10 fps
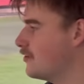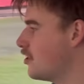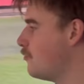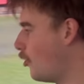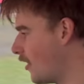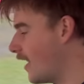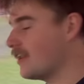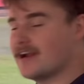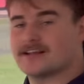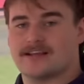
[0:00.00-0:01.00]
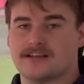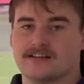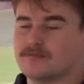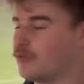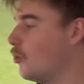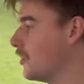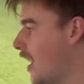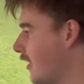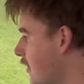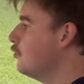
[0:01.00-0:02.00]
So Port Adelaide are kicking the ball
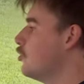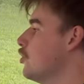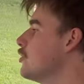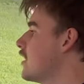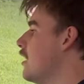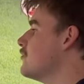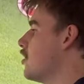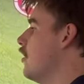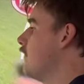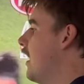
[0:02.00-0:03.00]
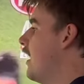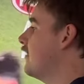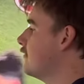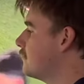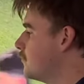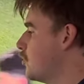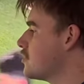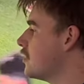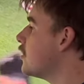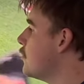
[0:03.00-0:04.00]
out. Look who comes over and
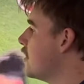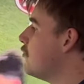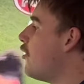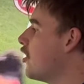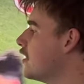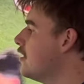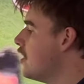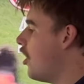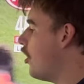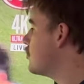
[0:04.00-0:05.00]
puts a little bit of body on